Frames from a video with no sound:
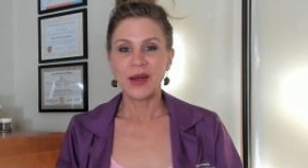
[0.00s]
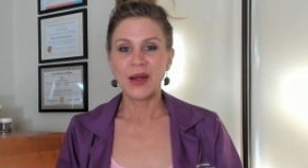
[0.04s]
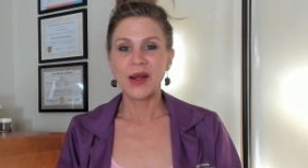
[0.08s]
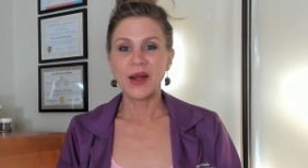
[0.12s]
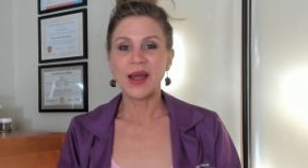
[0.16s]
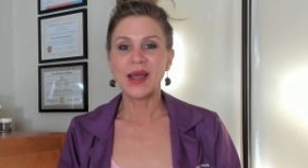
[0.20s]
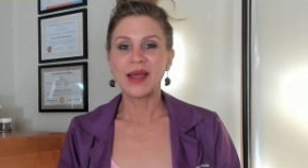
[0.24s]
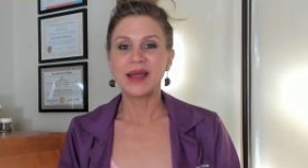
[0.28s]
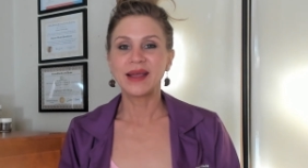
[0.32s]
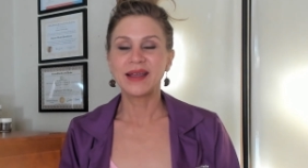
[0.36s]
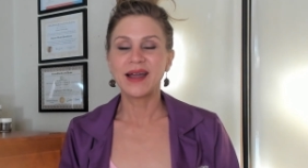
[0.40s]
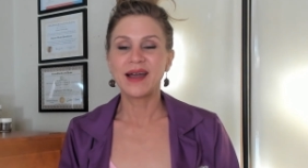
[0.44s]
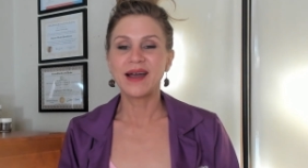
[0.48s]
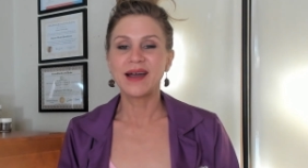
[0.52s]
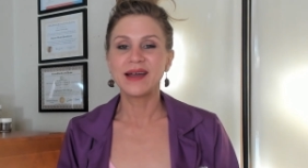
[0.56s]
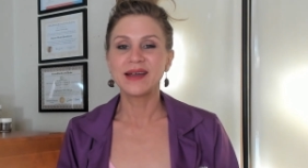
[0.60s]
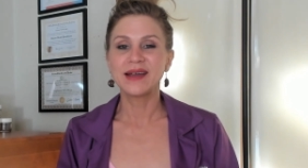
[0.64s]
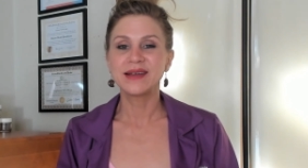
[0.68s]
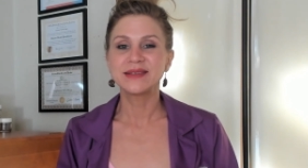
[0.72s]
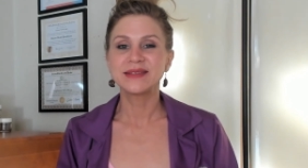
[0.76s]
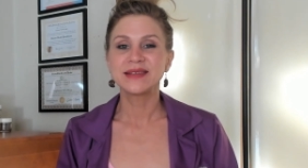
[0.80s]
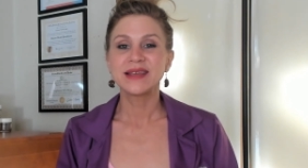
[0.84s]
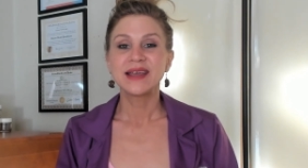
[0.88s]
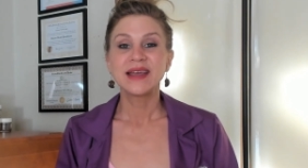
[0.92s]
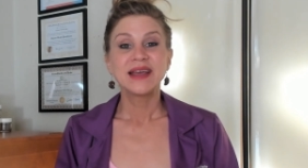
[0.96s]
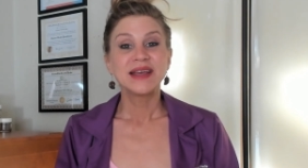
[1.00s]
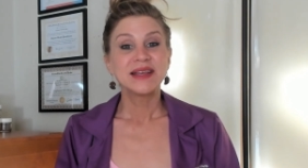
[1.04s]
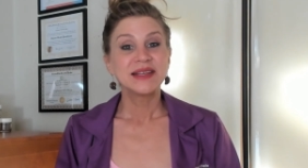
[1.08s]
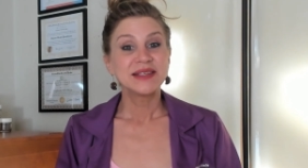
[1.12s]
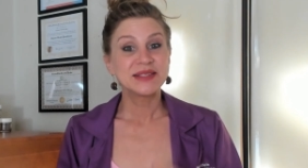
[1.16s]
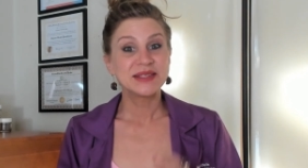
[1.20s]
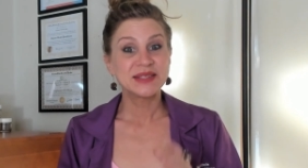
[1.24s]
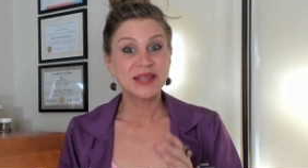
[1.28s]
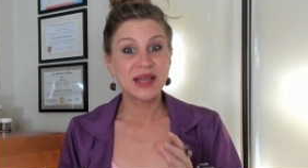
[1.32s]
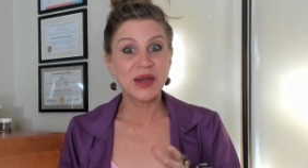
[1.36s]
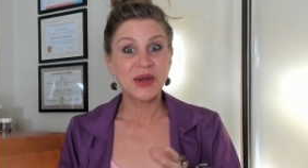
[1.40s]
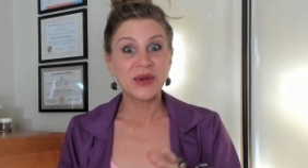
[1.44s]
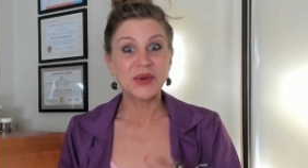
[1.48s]
All right, guys.
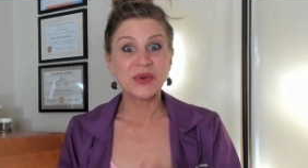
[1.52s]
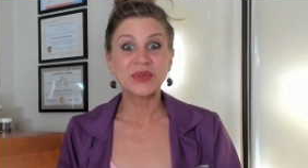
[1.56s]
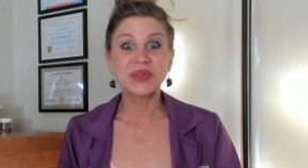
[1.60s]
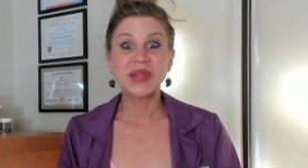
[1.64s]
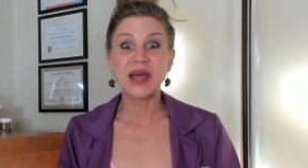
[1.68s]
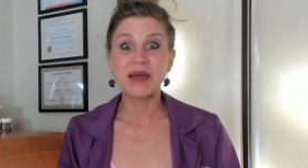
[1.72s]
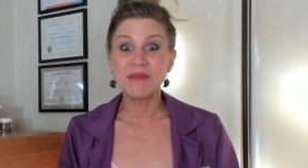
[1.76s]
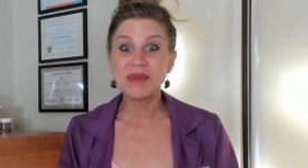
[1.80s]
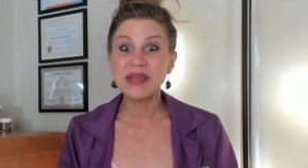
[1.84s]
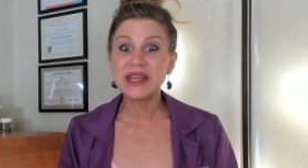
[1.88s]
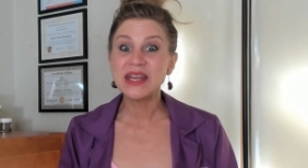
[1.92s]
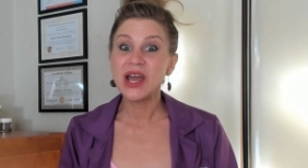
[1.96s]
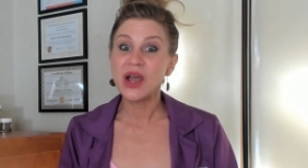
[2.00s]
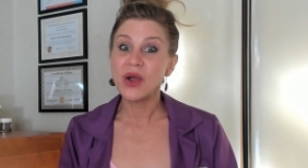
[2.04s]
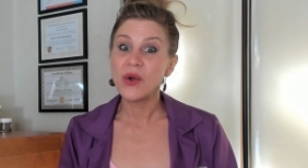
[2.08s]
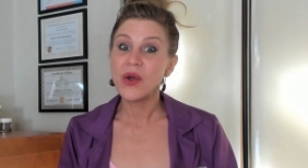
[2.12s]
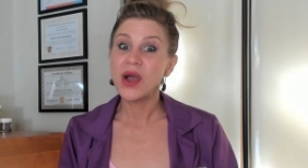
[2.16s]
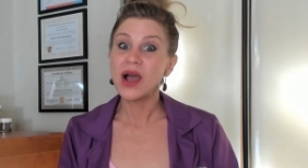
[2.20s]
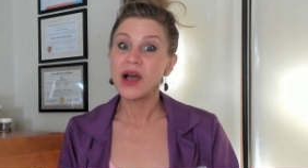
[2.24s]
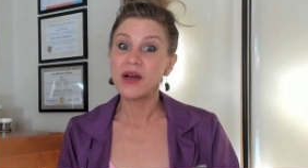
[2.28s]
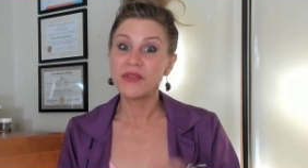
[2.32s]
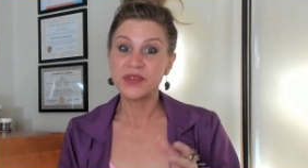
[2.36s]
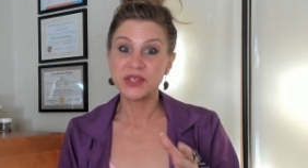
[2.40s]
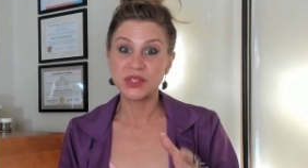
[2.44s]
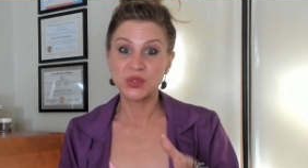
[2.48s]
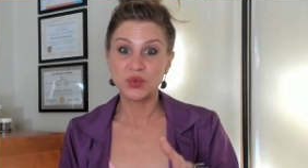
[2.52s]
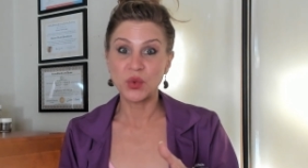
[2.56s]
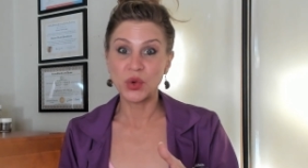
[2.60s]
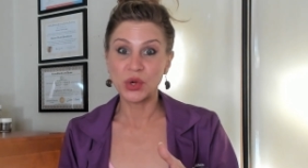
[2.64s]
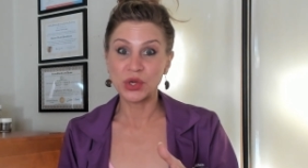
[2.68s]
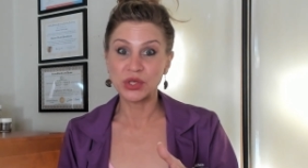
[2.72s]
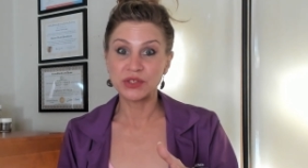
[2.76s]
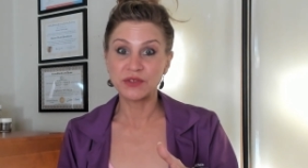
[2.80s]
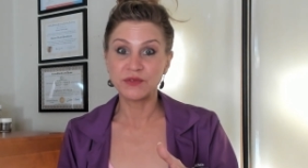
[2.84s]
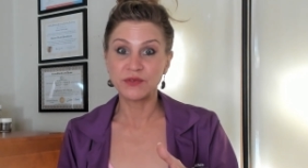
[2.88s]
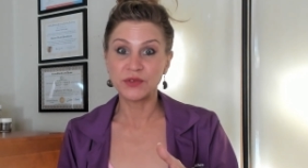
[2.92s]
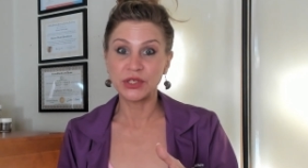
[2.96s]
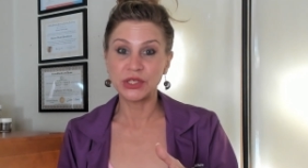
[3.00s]
So let me know how this
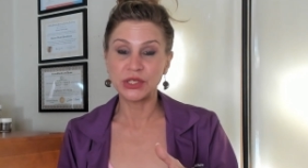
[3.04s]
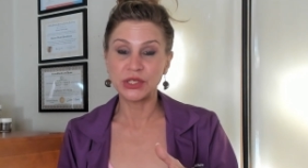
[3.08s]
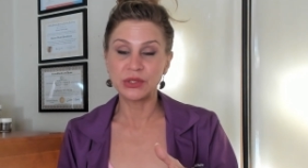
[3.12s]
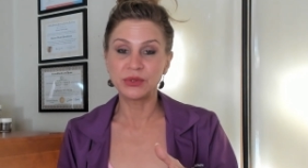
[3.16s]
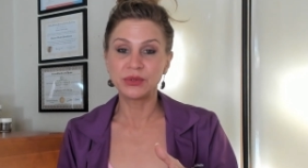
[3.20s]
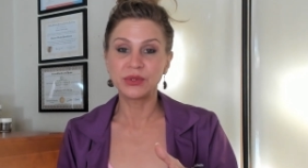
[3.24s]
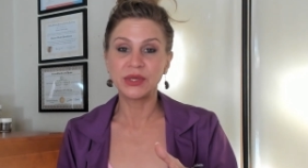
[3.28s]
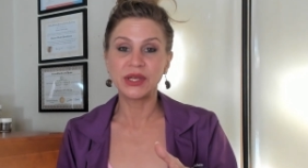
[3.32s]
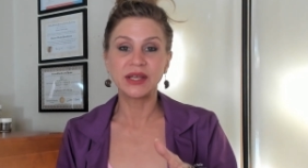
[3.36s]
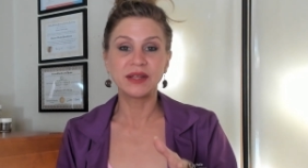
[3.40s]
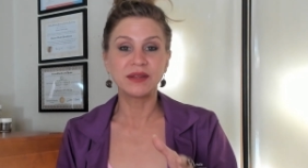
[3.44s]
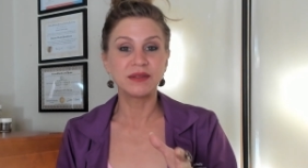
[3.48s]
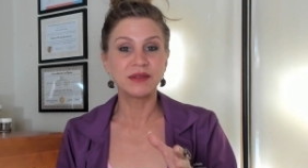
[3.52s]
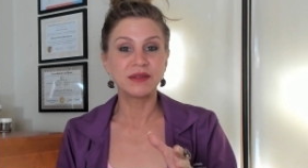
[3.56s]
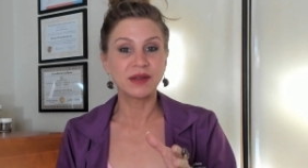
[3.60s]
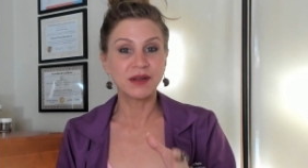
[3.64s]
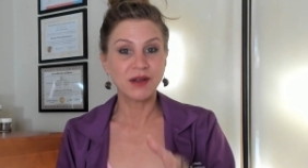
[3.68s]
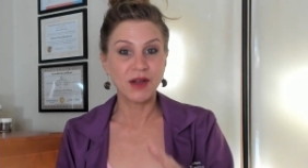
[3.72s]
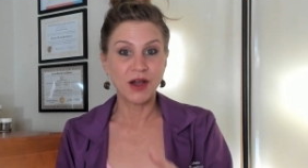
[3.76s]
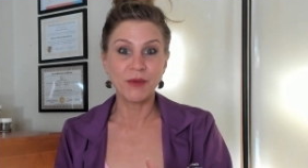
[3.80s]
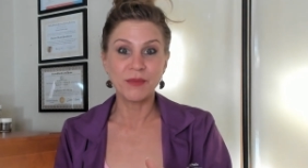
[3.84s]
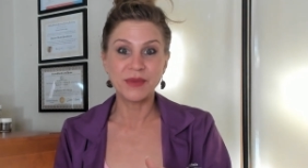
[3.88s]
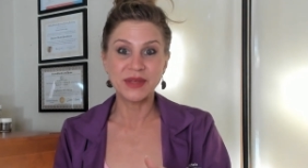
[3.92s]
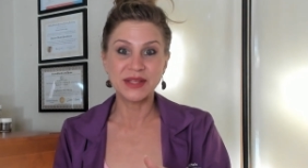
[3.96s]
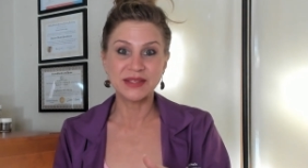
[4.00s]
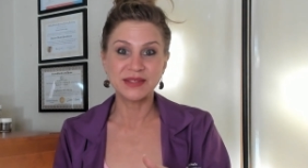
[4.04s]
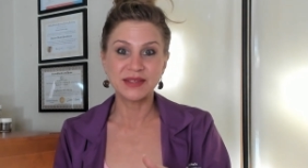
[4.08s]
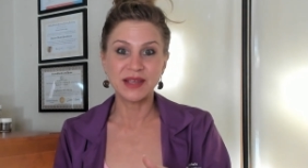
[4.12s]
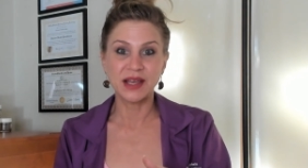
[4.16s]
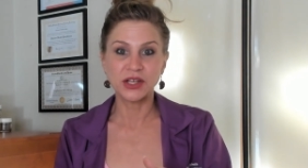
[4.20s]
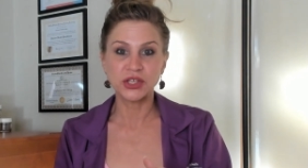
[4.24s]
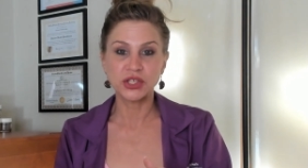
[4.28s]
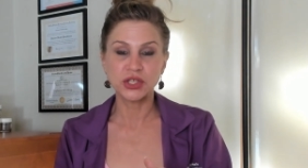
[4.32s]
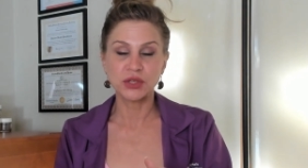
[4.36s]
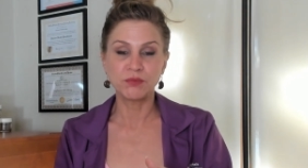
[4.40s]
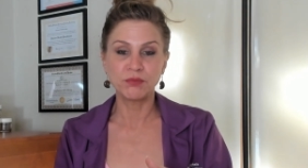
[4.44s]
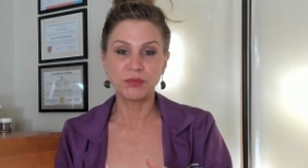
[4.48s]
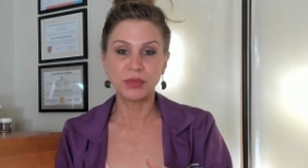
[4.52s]
works for you in the comment
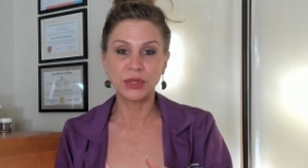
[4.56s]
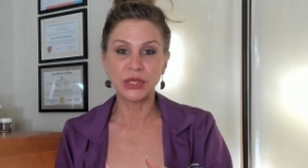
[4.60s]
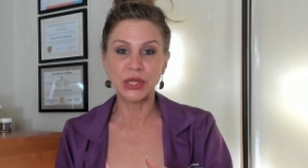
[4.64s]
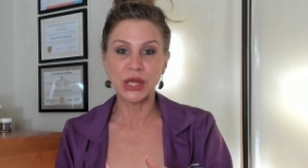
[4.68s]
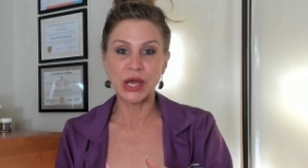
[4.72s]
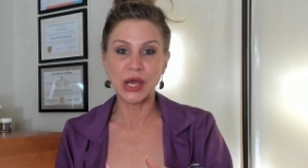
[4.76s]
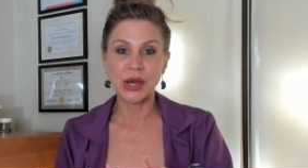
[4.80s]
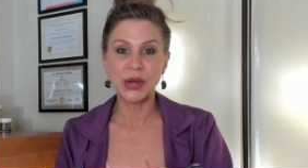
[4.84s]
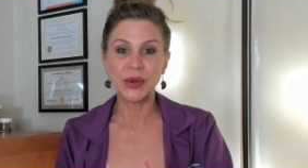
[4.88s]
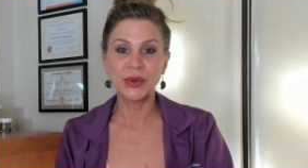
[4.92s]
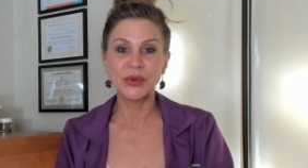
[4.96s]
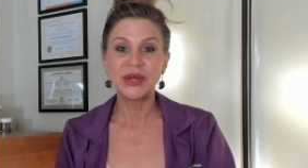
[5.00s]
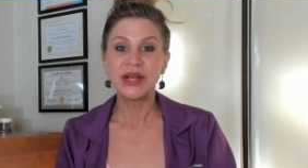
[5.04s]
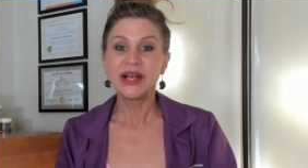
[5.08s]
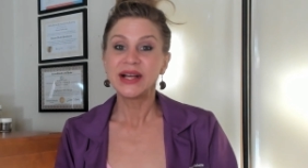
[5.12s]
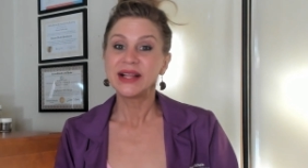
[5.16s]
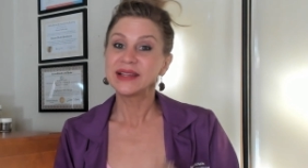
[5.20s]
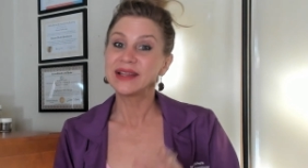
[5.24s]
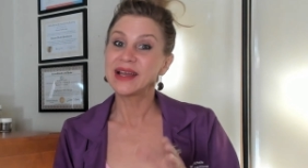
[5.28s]
section below.